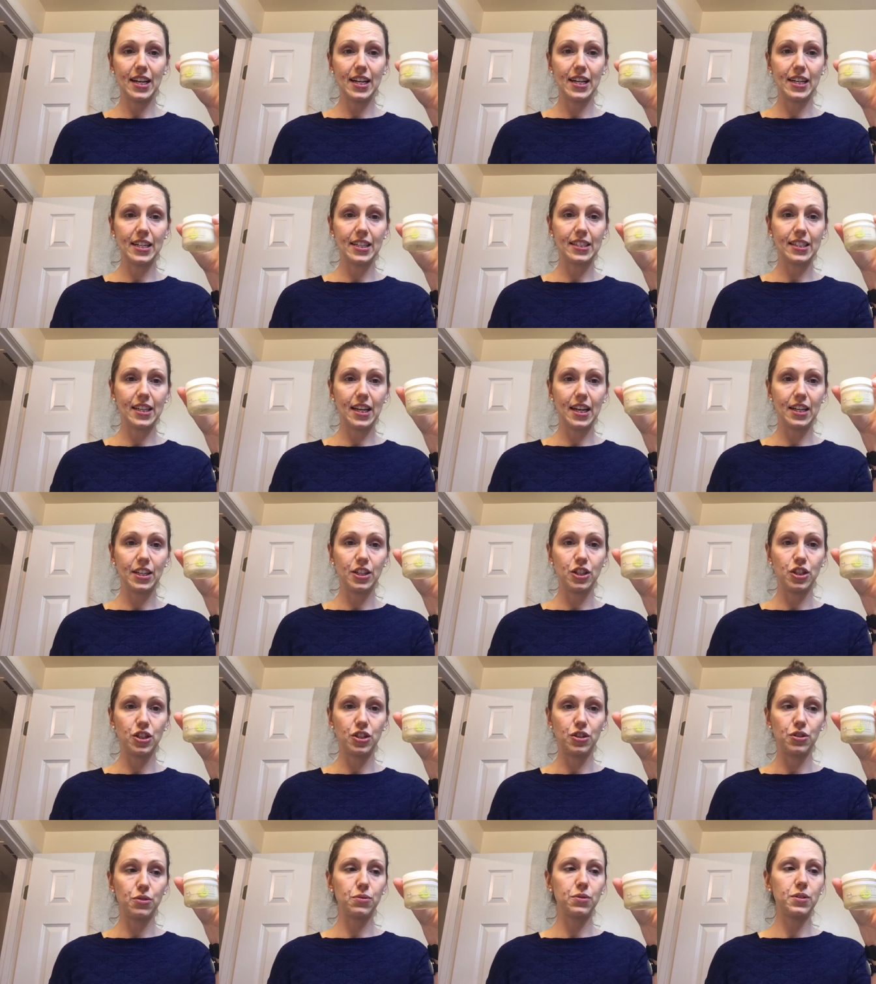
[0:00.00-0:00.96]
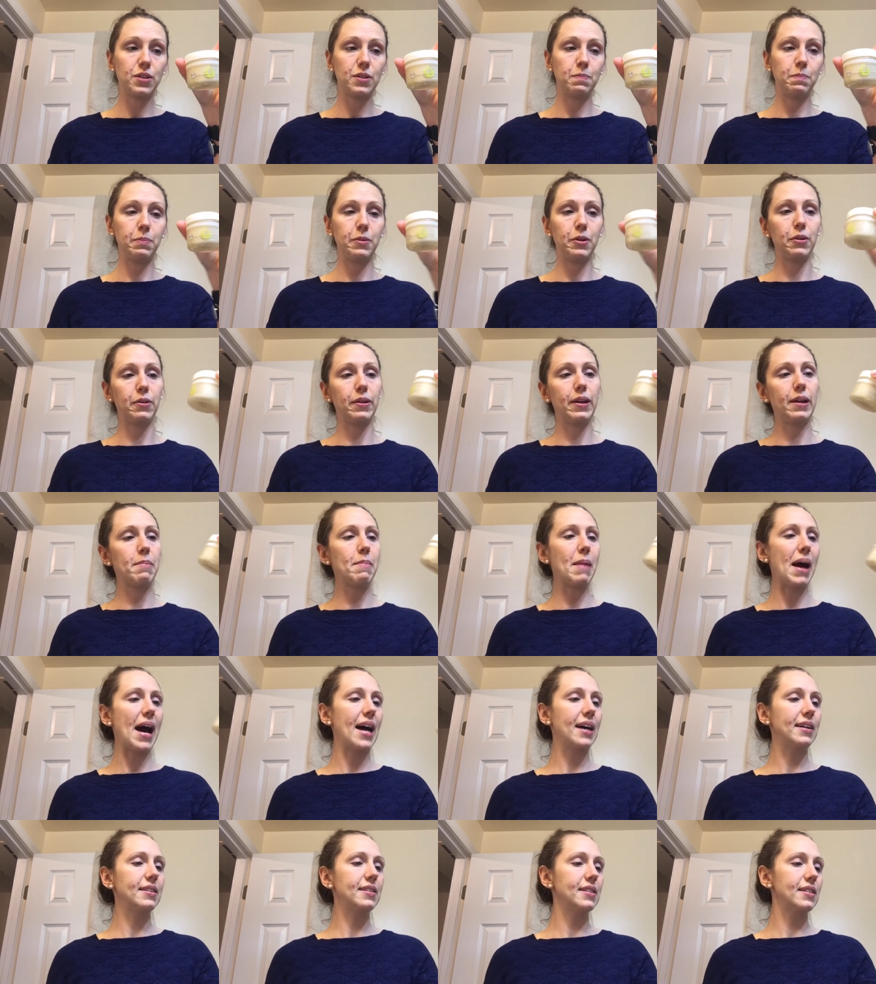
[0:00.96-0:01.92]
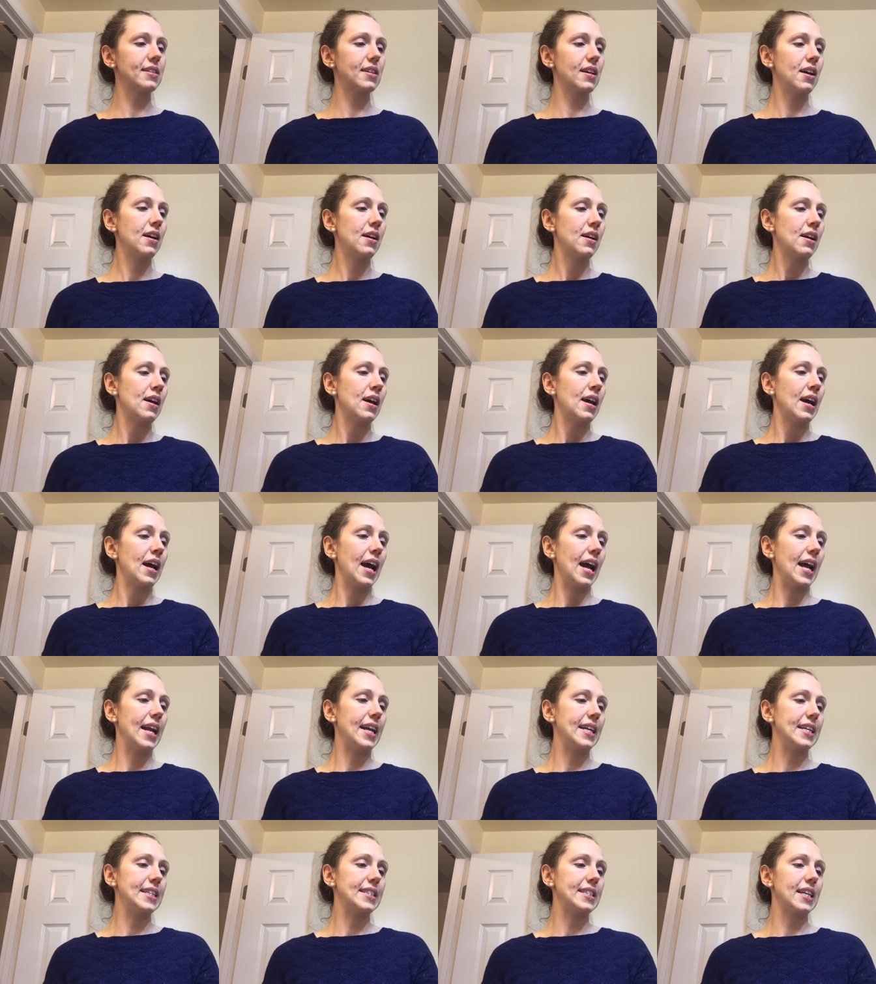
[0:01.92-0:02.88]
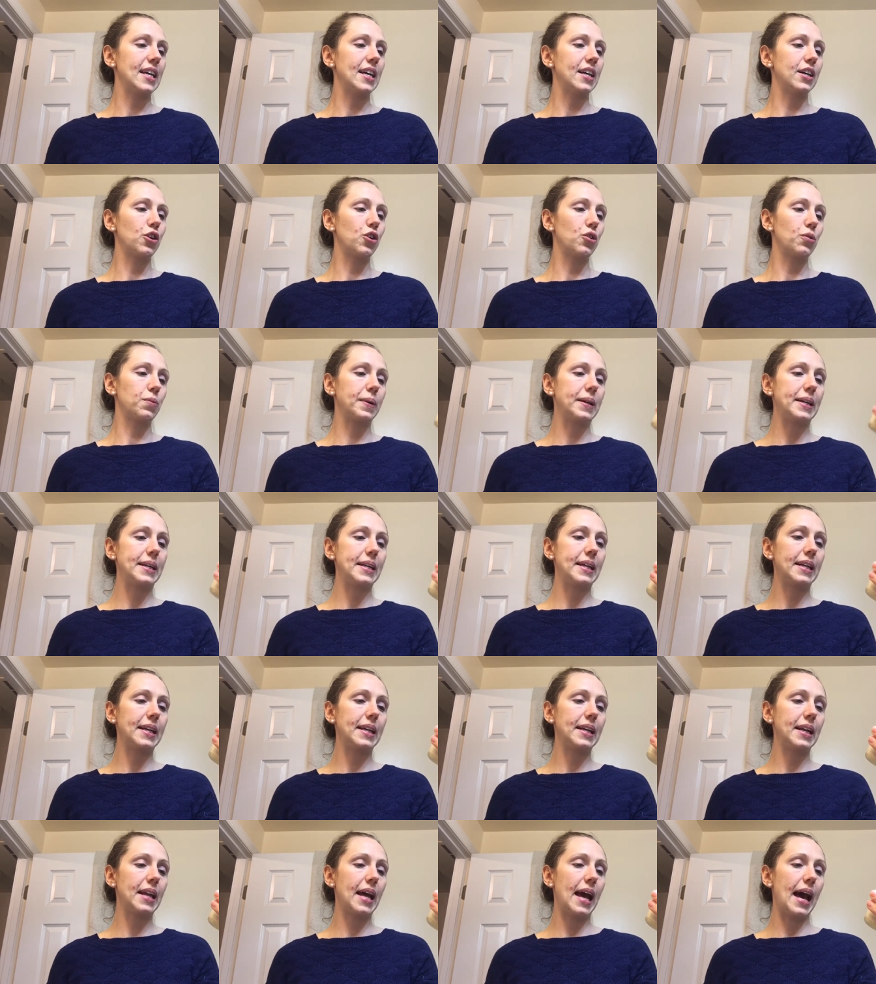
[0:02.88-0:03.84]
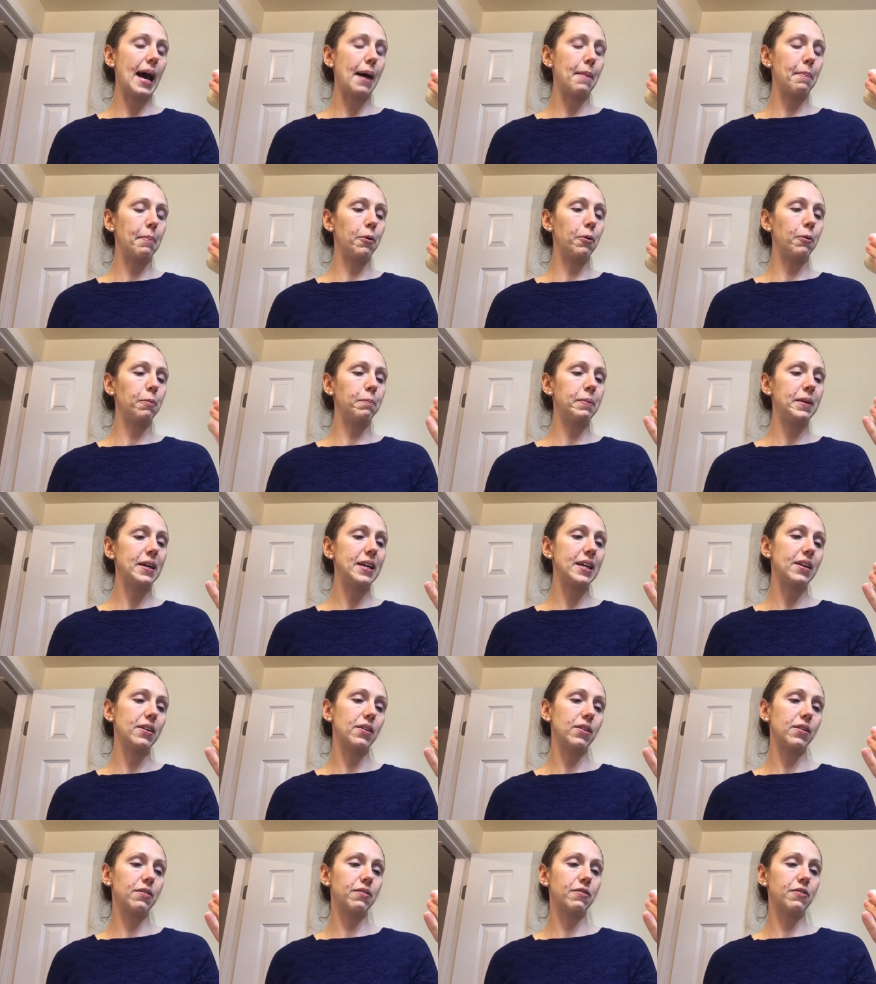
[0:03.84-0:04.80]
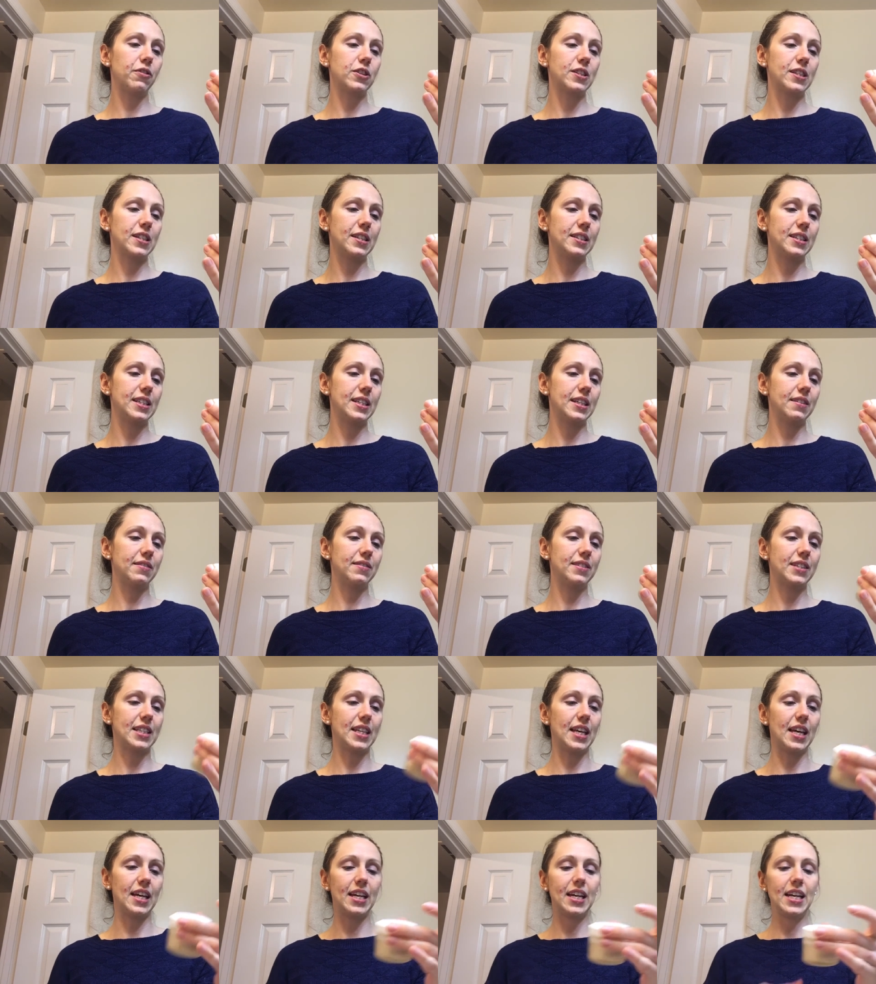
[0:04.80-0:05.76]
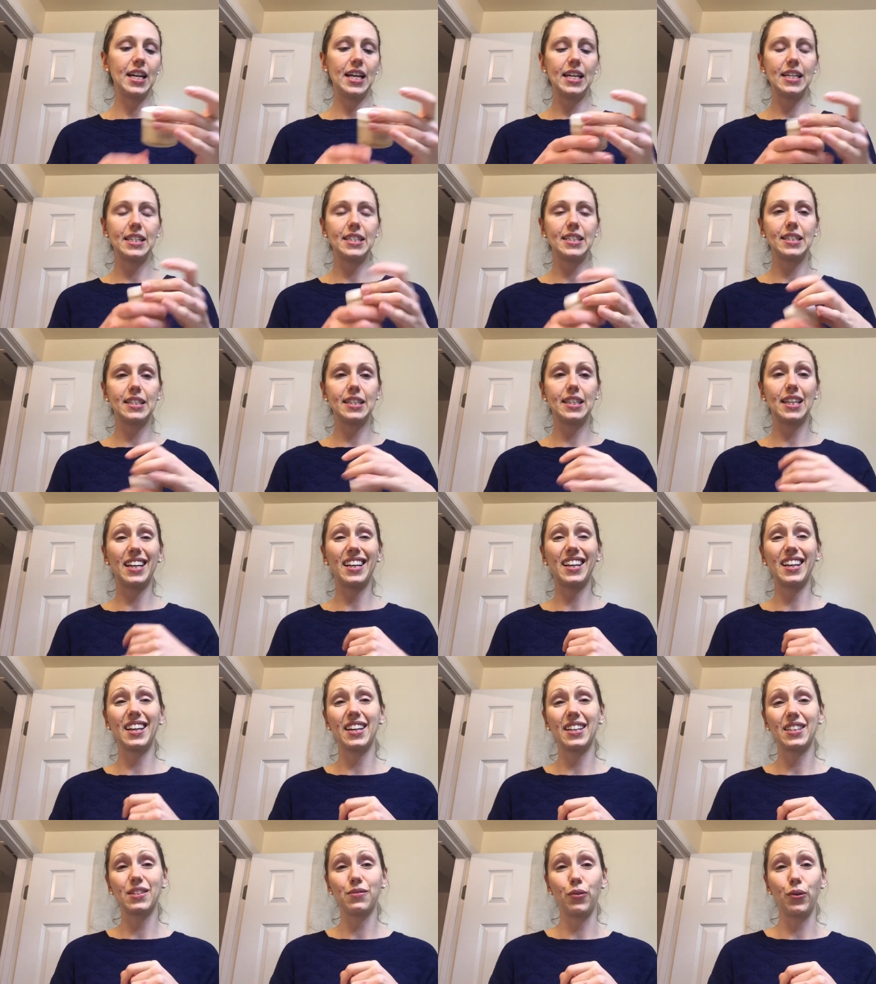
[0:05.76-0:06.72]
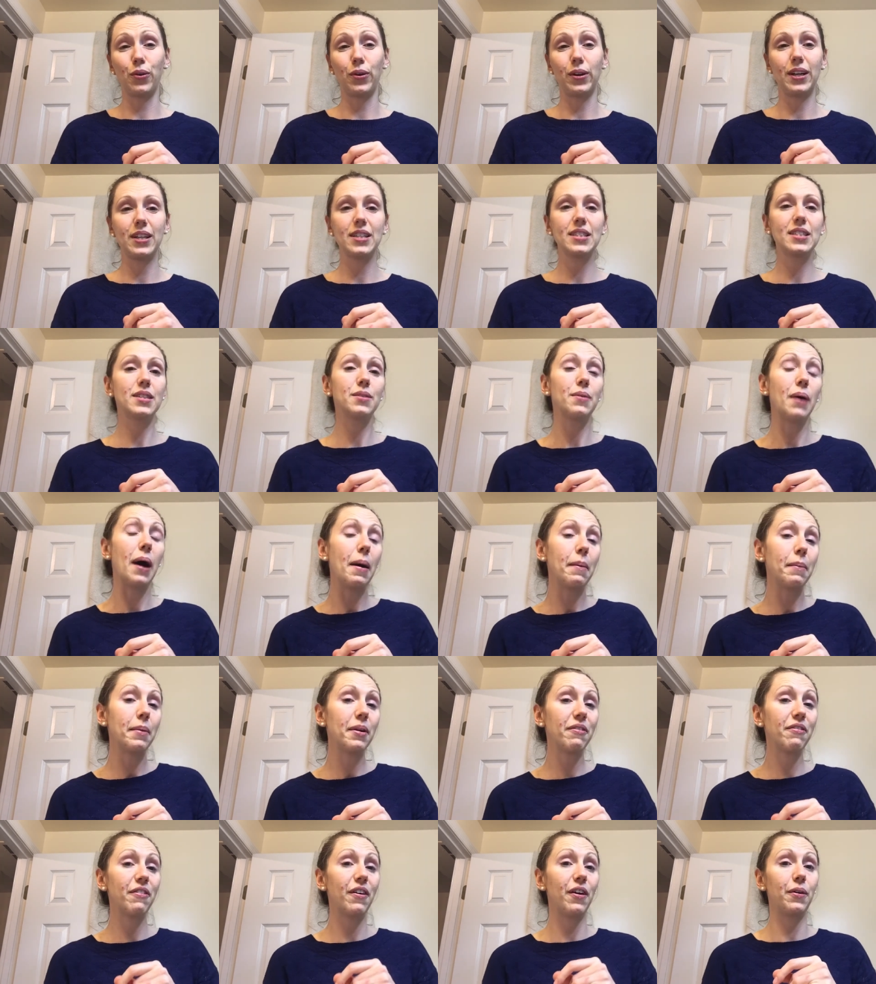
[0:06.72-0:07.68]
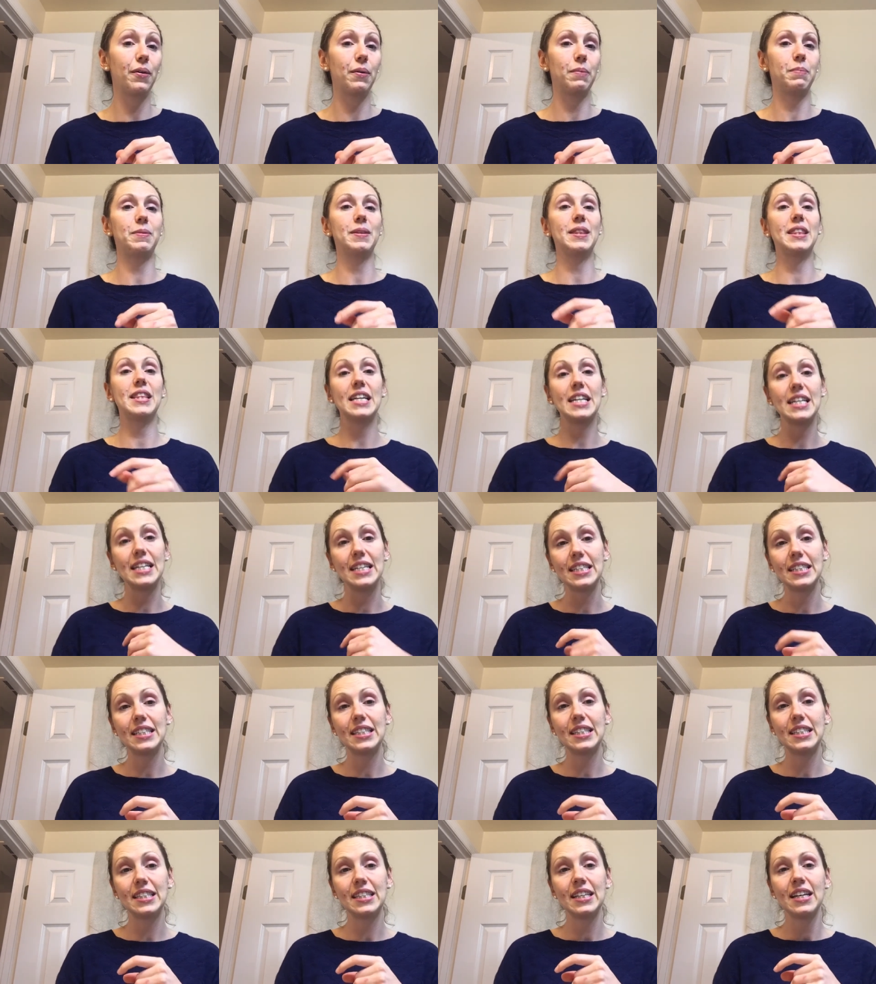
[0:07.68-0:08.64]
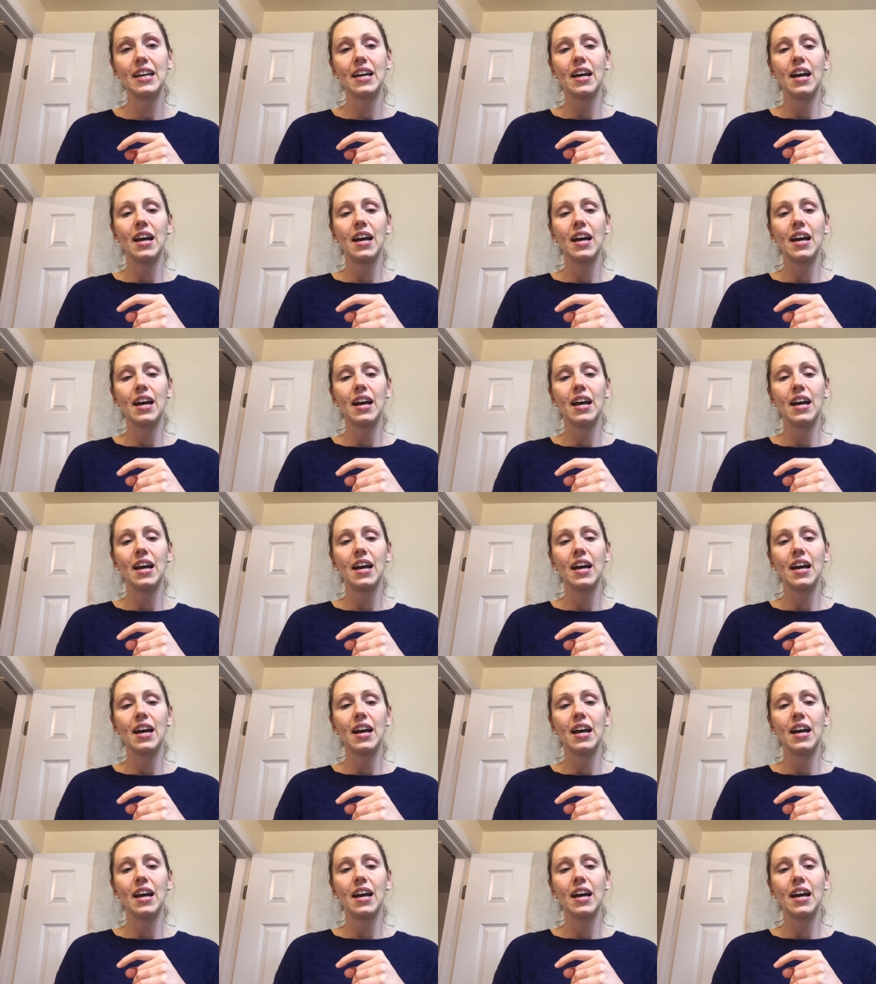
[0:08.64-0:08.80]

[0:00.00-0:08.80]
It is a juice beauty mask, and it's a green apple peel for sensitive skin. It's like an exfoliant, so I'm gonna follow up with this,